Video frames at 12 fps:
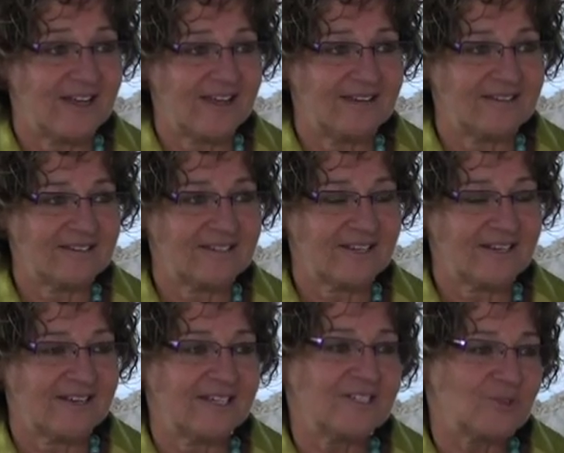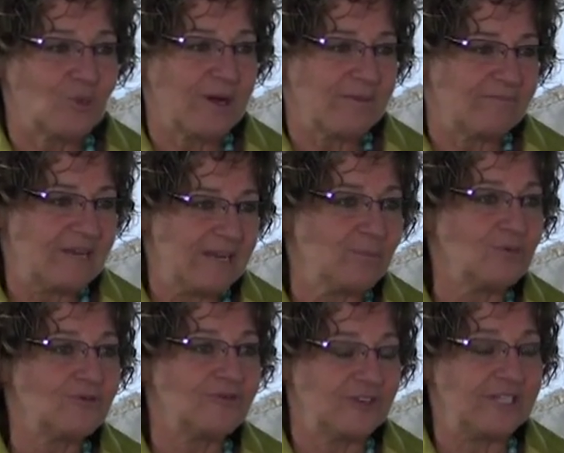and uh, it's when
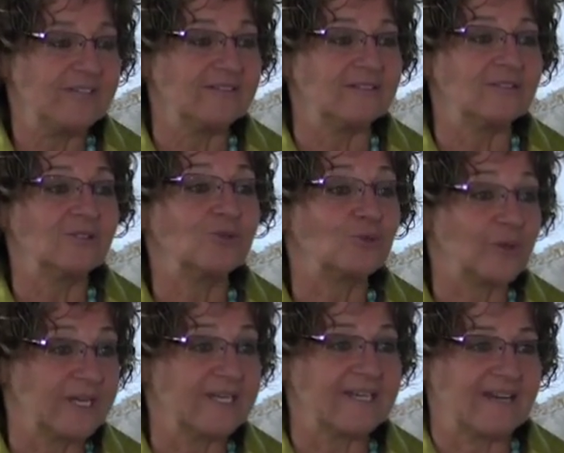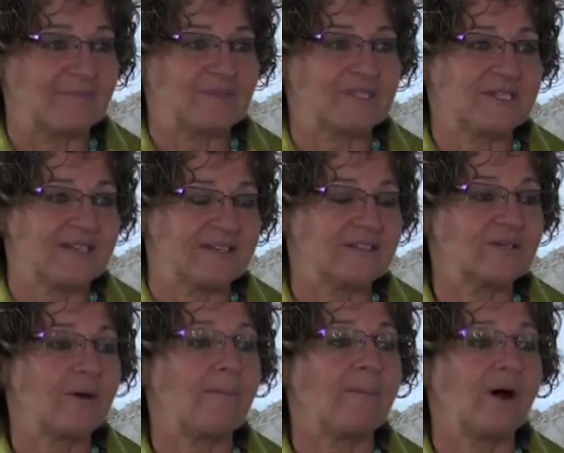people feel really upset
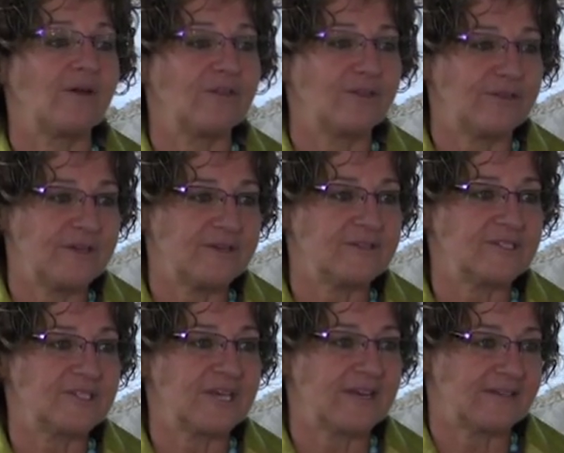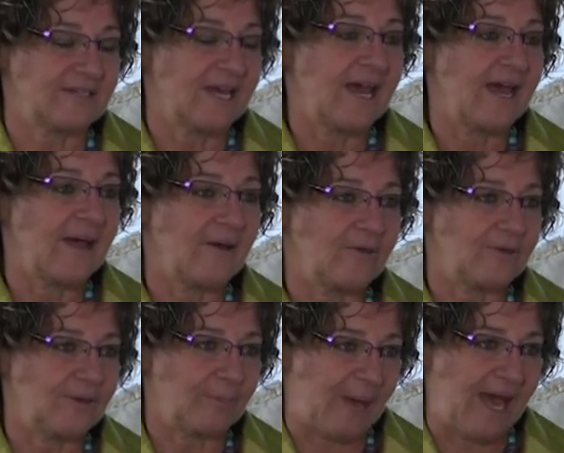by the things that
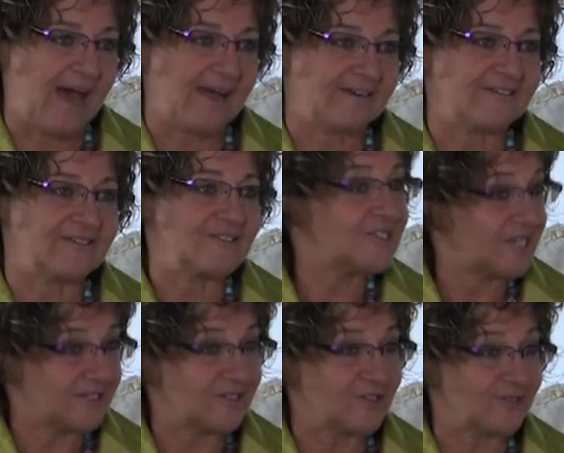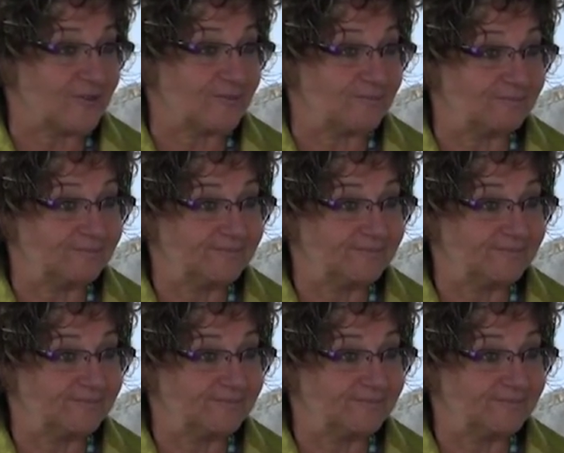the partner says to them.